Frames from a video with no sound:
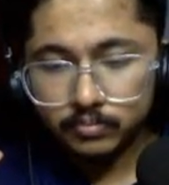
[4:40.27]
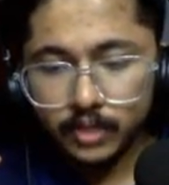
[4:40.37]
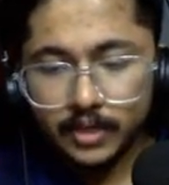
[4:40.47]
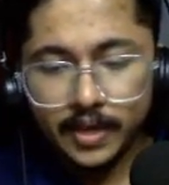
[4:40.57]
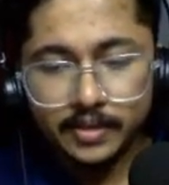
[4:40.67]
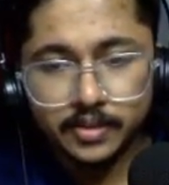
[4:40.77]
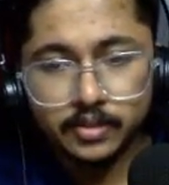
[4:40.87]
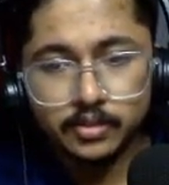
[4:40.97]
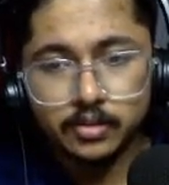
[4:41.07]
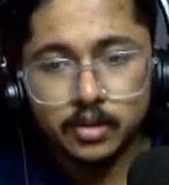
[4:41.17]
takes
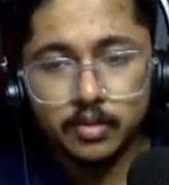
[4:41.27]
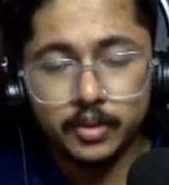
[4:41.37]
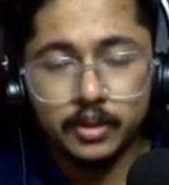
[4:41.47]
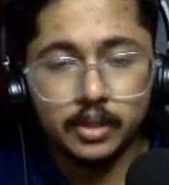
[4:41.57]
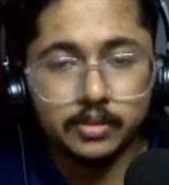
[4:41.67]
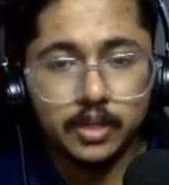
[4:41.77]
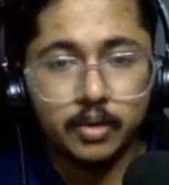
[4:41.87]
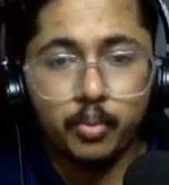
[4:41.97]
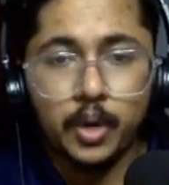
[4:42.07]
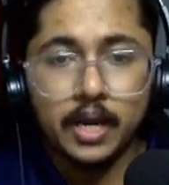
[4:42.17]
us with is that
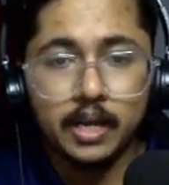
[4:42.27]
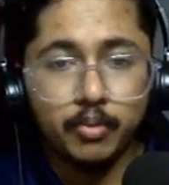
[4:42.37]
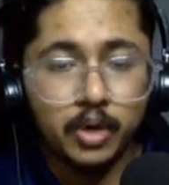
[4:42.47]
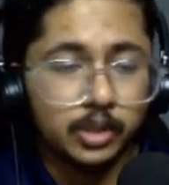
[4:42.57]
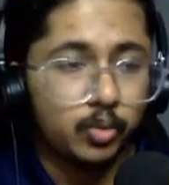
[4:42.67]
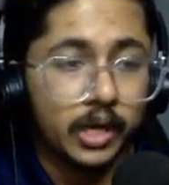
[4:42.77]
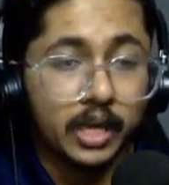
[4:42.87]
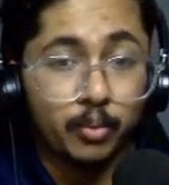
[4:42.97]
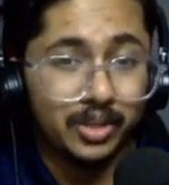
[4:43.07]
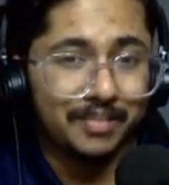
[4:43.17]
while he was
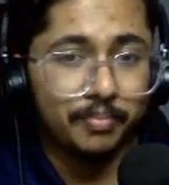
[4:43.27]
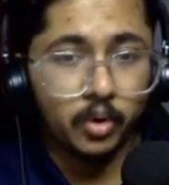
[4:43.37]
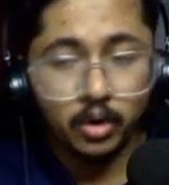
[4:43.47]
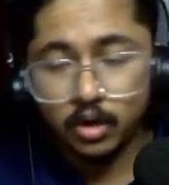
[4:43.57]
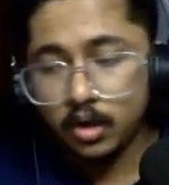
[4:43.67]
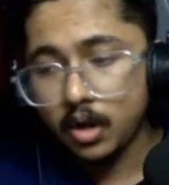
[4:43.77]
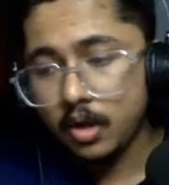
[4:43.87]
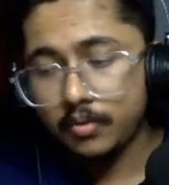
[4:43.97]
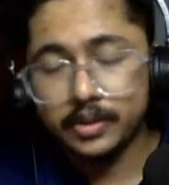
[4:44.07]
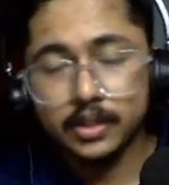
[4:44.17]
working with
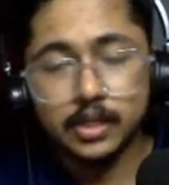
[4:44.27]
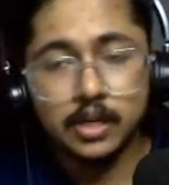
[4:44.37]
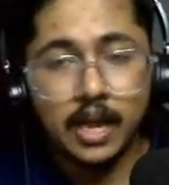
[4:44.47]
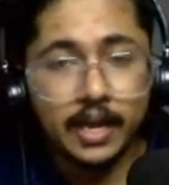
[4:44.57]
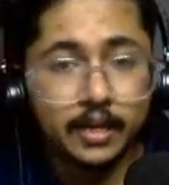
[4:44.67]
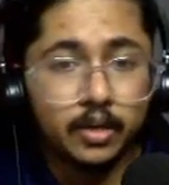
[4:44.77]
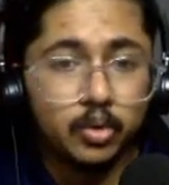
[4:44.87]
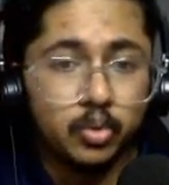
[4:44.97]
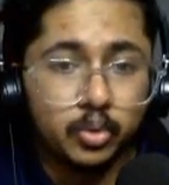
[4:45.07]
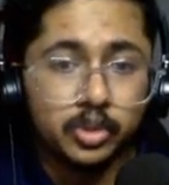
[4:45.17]
a client
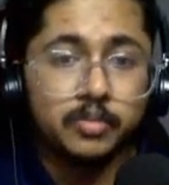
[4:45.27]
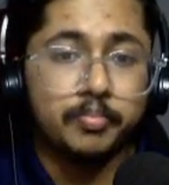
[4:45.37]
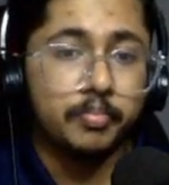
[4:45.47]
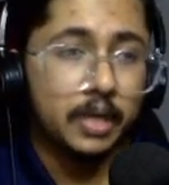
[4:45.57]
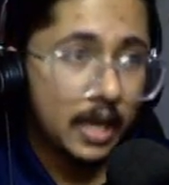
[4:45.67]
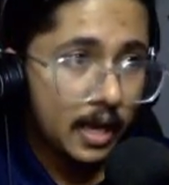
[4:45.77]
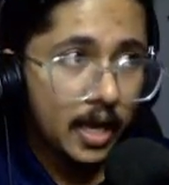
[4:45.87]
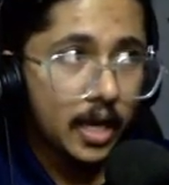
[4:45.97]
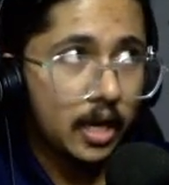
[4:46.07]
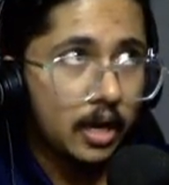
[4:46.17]
whose
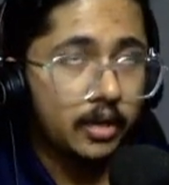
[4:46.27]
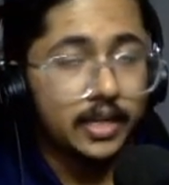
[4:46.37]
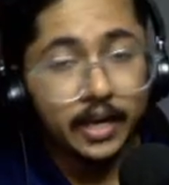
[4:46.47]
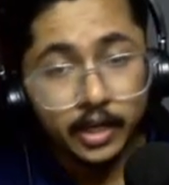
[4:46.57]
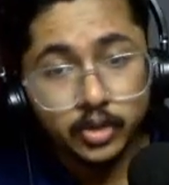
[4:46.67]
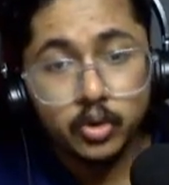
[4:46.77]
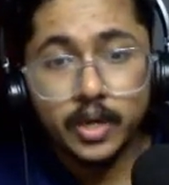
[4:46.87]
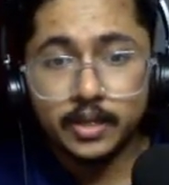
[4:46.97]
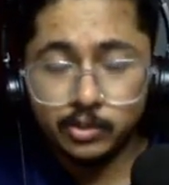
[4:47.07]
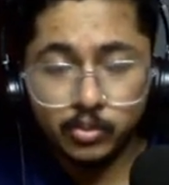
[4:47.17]
target
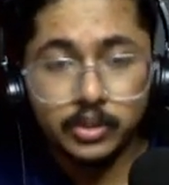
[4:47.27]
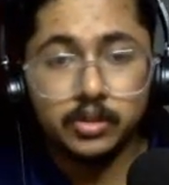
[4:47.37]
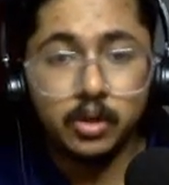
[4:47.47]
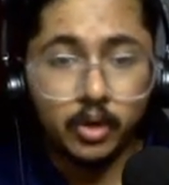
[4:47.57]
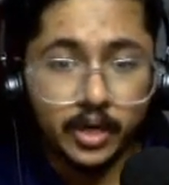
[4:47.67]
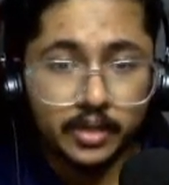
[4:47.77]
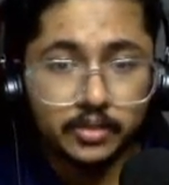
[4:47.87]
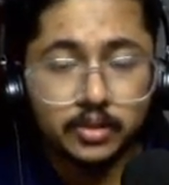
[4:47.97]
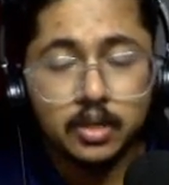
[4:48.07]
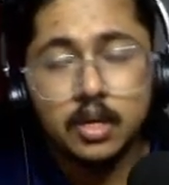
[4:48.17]
audience was
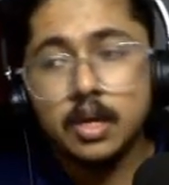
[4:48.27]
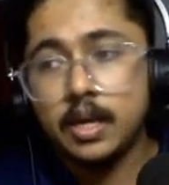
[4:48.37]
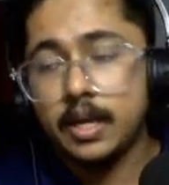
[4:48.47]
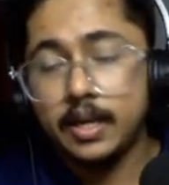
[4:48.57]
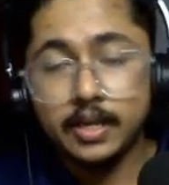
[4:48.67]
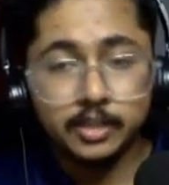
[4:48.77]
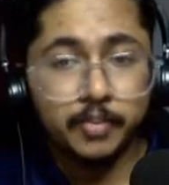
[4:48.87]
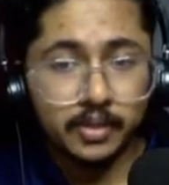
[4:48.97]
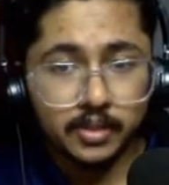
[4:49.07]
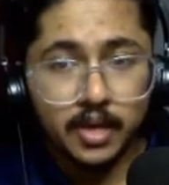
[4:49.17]
lawyers, in his
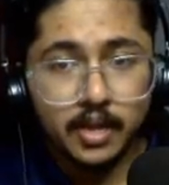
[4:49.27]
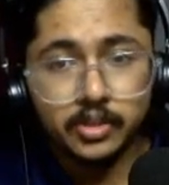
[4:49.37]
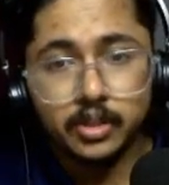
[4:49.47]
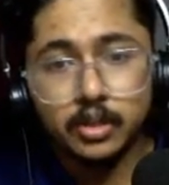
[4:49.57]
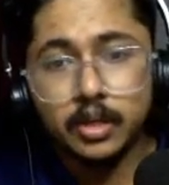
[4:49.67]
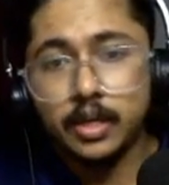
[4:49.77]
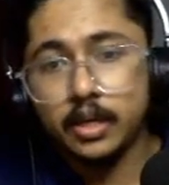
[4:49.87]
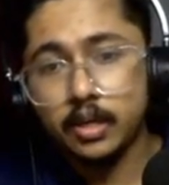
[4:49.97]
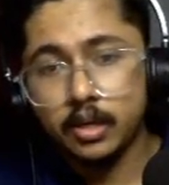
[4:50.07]
presentation he